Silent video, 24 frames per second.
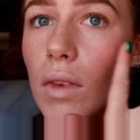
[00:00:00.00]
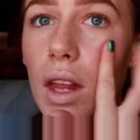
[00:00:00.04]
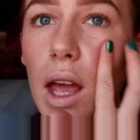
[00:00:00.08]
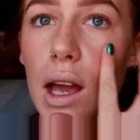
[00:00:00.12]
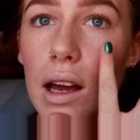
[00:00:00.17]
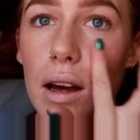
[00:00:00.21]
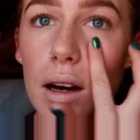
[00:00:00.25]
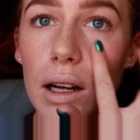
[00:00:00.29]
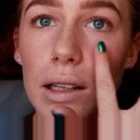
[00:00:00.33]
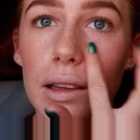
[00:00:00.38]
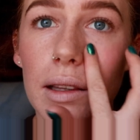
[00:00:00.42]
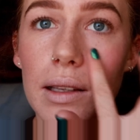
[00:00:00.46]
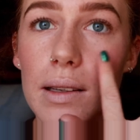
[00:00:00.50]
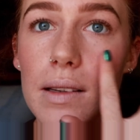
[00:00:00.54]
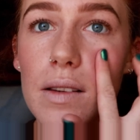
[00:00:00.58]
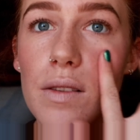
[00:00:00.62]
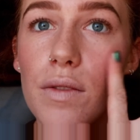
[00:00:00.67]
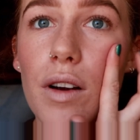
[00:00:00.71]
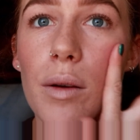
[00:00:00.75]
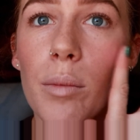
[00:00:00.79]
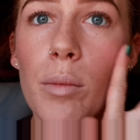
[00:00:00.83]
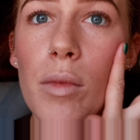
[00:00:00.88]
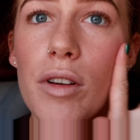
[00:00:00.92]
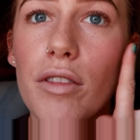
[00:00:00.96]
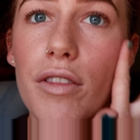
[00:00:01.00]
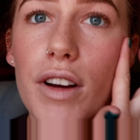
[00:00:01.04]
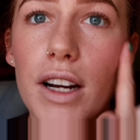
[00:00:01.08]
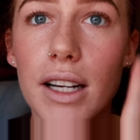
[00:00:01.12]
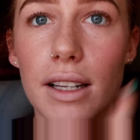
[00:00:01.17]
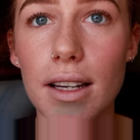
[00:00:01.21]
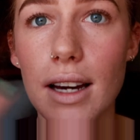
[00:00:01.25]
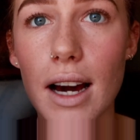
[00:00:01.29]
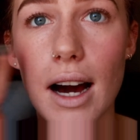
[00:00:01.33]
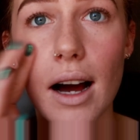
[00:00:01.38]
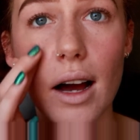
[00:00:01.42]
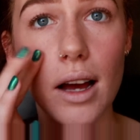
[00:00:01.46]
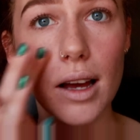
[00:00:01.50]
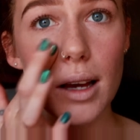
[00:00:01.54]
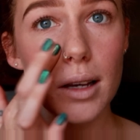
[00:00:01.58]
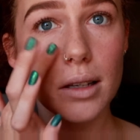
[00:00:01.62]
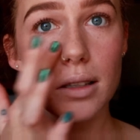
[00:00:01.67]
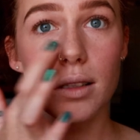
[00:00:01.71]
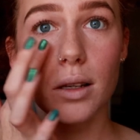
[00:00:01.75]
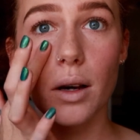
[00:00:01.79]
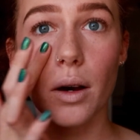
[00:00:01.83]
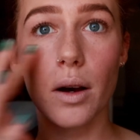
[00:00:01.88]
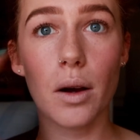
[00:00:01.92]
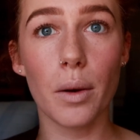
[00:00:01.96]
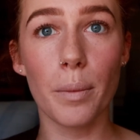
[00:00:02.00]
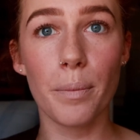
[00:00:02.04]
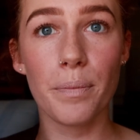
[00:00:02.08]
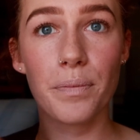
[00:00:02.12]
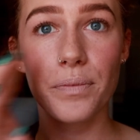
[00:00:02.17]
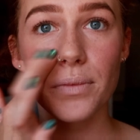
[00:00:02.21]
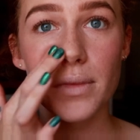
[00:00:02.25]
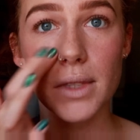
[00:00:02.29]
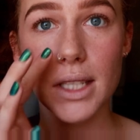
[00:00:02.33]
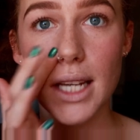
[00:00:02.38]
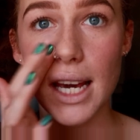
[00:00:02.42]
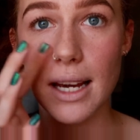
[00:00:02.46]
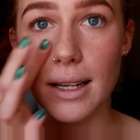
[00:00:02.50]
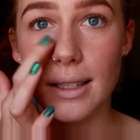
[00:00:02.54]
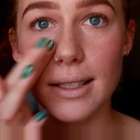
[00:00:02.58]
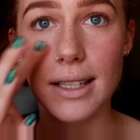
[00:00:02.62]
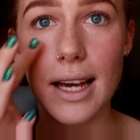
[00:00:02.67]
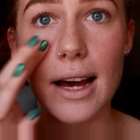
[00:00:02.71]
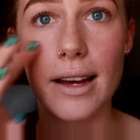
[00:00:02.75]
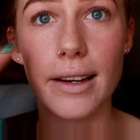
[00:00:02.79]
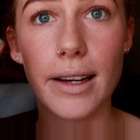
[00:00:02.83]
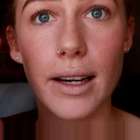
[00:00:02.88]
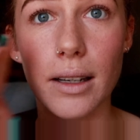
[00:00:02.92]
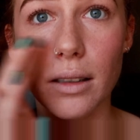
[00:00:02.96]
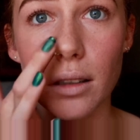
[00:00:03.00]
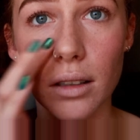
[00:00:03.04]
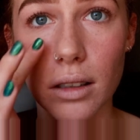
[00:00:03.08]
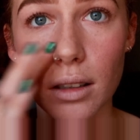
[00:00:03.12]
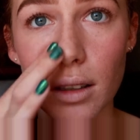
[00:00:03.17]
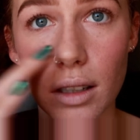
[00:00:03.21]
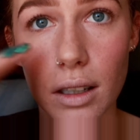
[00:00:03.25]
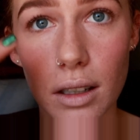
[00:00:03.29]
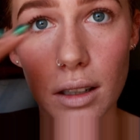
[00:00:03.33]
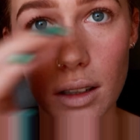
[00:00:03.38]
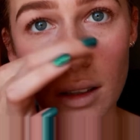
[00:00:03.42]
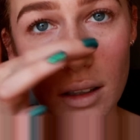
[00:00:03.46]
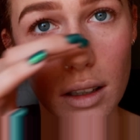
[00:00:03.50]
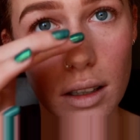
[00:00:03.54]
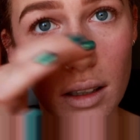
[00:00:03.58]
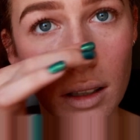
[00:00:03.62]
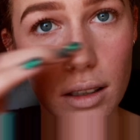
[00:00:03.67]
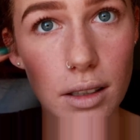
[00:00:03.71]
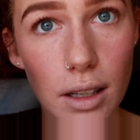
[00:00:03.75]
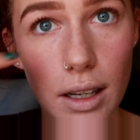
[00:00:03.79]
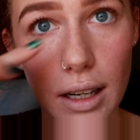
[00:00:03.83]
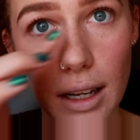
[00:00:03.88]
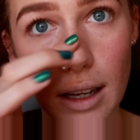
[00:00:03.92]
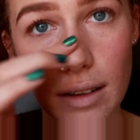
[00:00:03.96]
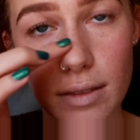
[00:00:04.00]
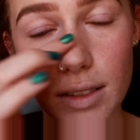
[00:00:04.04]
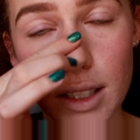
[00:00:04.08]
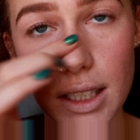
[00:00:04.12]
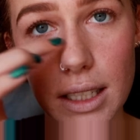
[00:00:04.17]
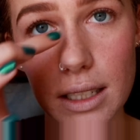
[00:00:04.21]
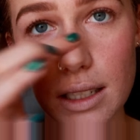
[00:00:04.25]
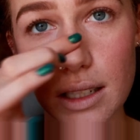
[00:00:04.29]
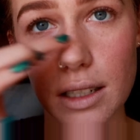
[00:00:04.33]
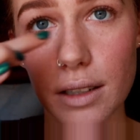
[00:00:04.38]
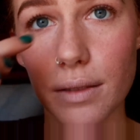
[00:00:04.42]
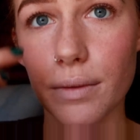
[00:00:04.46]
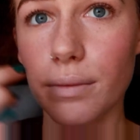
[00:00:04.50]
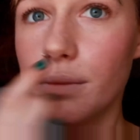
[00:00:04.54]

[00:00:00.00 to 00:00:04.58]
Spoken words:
I got this from my friend Kaya, so thanks Kaya, love it.